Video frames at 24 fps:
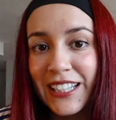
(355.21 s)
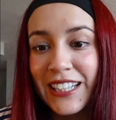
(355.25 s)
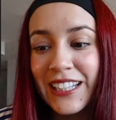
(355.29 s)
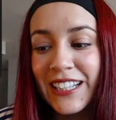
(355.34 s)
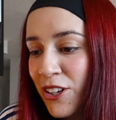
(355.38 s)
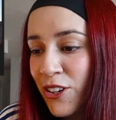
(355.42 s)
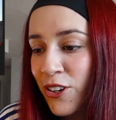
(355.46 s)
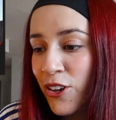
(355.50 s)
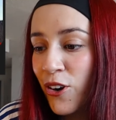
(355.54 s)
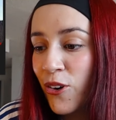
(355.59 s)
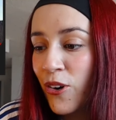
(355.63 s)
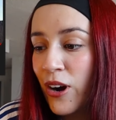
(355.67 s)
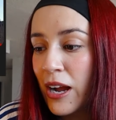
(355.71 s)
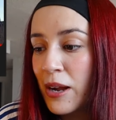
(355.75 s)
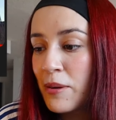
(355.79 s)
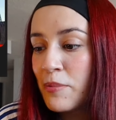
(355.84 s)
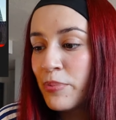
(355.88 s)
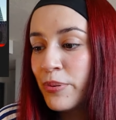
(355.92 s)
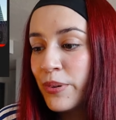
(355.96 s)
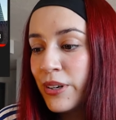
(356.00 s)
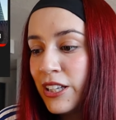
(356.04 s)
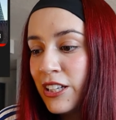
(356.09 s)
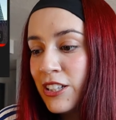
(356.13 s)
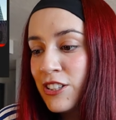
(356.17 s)
You know, I'm
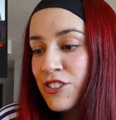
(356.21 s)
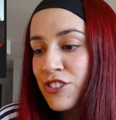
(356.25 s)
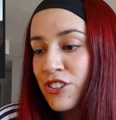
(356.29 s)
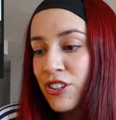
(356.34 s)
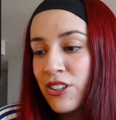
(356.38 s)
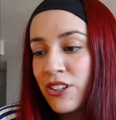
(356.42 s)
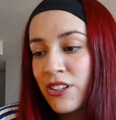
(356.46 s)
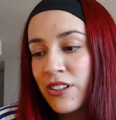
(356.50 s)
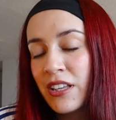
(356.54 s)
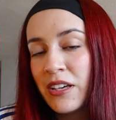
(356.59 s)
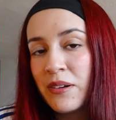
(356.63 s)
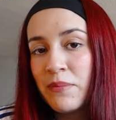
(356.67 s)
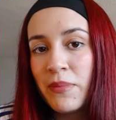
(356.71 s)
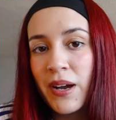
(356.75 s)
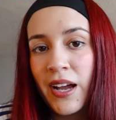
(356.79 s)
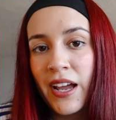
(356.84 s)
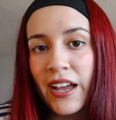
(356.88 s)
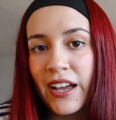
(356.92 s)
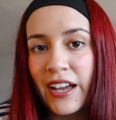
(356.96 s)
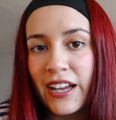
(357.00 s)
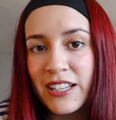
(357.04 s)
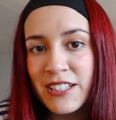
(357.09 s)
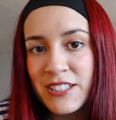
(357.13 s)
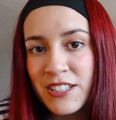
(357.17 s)
pretty sure that my
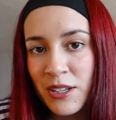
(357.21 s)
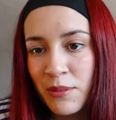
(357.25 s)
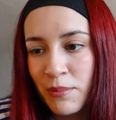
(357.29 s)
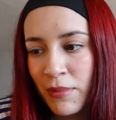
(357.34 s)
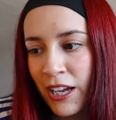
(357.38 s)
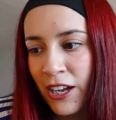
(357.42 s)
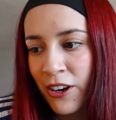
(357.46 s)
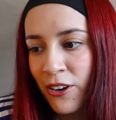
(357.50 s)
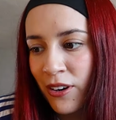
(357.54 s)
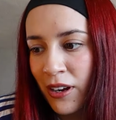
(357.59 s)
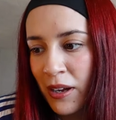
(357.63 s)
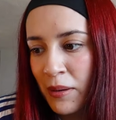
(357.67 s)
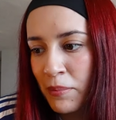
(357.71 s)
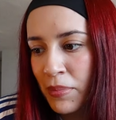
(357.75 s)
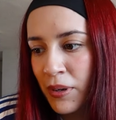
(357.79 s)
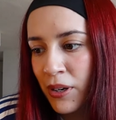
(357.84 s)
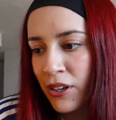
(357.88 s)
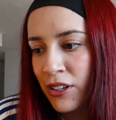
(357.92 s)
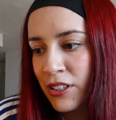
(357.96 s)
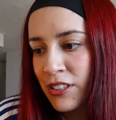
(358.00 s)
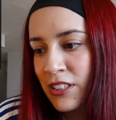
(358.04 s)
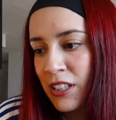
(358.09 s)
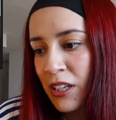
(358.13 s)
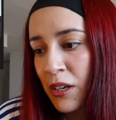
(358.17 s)
aunt and my
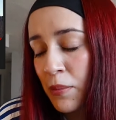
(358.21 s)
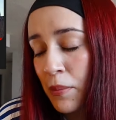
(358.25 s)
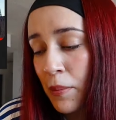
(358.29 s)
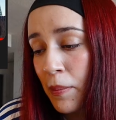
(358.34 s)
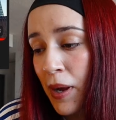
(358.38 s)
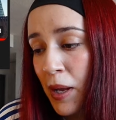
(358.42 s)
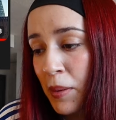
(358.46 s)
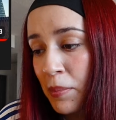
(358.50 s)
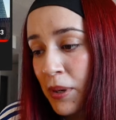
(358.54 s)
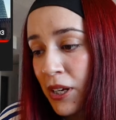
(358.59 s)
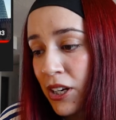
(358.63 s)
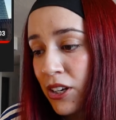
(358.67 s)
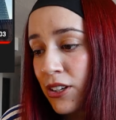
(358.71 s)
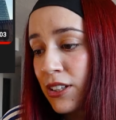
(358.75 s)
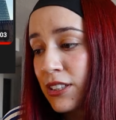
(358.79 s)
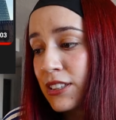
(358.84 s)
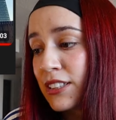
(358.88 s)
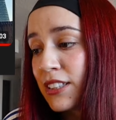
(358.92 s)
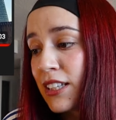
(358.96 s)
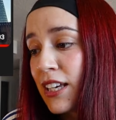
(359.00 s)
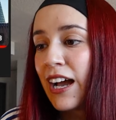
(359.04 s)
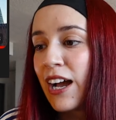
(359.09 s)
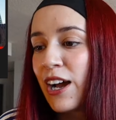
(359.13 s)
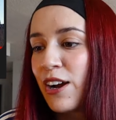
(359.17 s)
grandparents and my
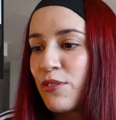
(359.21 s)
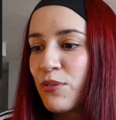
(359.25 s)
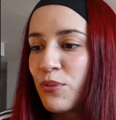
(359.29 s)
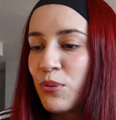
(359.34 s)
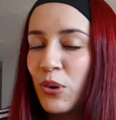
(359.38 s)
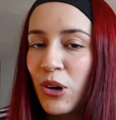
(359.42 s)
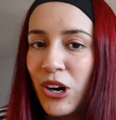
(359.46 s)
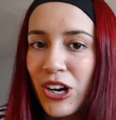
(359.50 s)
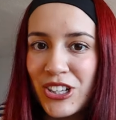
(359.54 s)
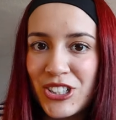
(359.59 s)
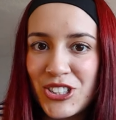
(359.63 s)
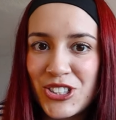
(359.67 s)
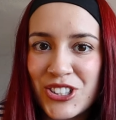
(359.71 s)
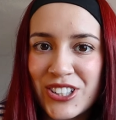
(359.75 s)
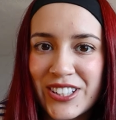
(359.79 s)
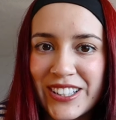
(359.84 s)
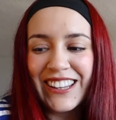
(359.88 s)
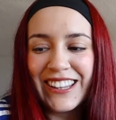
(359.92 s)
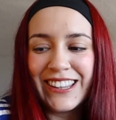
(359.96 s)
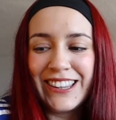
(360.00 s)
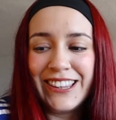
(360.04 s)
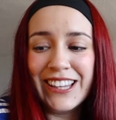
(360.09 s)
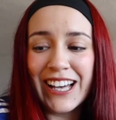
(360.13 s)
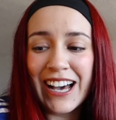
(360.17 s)
parents have watched
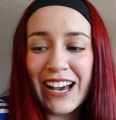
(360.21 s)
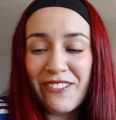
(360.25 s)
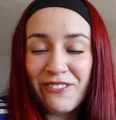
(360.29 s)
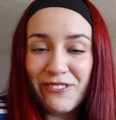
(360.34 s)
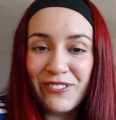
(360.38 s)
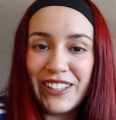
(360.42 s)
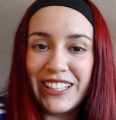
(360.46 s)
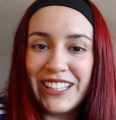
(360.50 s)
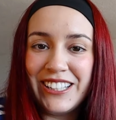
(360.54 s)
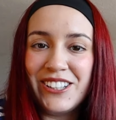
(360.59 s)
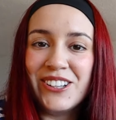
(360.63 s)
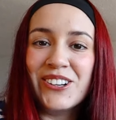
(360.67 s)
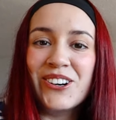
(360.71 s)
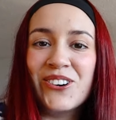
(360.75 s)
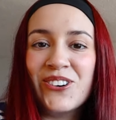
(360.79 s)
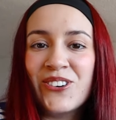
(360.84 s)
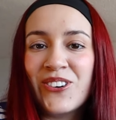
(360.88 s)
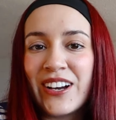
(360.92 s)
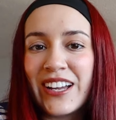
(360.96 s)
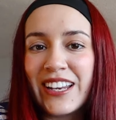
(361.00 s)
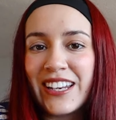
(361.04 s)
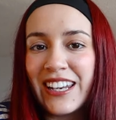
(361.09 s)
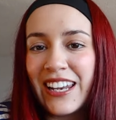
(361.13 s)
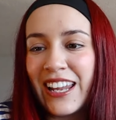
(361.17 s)
that
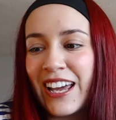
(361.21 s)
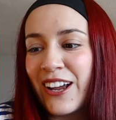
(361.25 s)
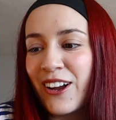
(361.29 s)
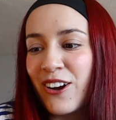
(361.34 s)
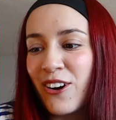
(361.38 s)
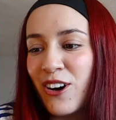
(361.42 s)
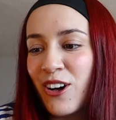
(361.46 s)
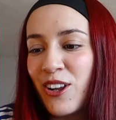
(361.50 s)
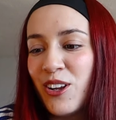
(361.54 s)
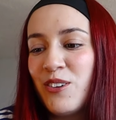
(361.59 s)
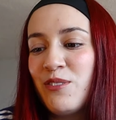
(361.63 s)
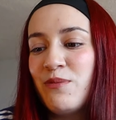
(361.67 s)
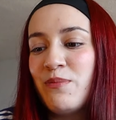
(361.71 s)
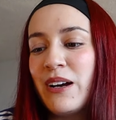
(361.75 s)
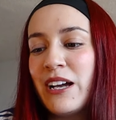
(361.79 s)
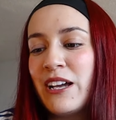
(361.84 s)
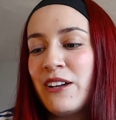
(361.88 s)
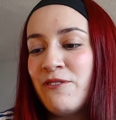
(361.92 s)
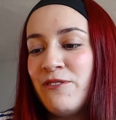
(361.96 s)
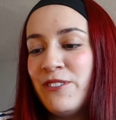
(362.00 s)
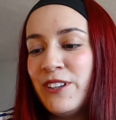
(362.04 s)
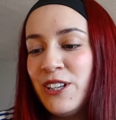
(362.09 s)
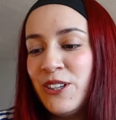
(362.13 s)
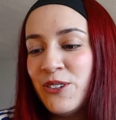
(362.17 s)
video, and like all of
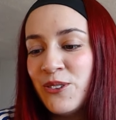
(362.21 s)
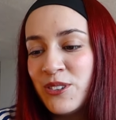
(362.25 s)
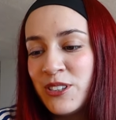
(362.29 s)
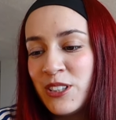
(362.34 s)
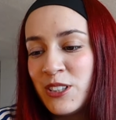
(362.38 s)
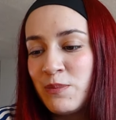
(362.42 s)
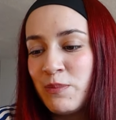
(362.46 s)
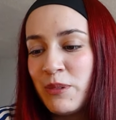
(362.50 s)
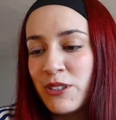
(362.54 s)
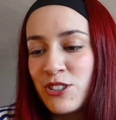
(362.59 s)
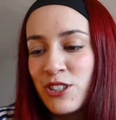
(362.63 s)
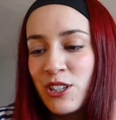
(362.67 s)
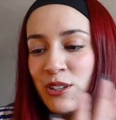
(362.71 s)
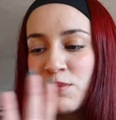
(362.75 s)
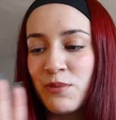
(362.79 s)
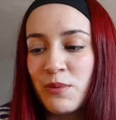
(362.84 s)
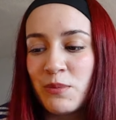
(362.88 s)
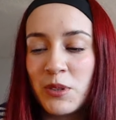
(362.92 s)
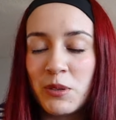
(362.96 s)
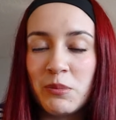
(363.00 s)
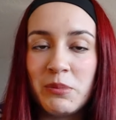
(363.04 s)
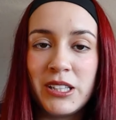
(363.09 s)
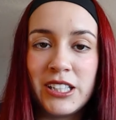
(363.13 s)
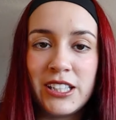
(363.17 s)
my videos, especially
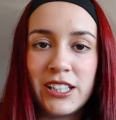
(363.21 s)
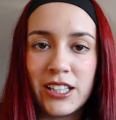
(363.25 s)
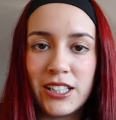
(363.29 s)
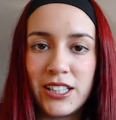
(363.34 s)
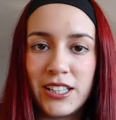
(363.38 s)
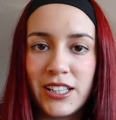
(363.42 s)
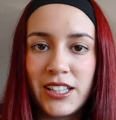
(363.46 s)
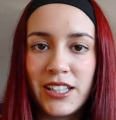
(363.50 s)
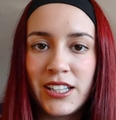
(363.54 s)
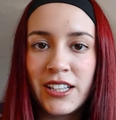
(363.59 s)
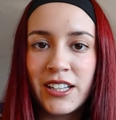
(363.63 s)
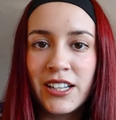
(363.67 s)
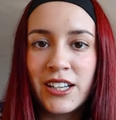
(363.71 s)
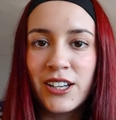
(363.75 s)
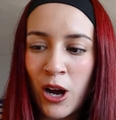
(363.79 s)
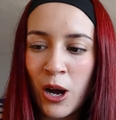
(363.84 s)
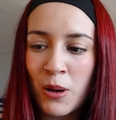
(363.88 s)
from the beginning,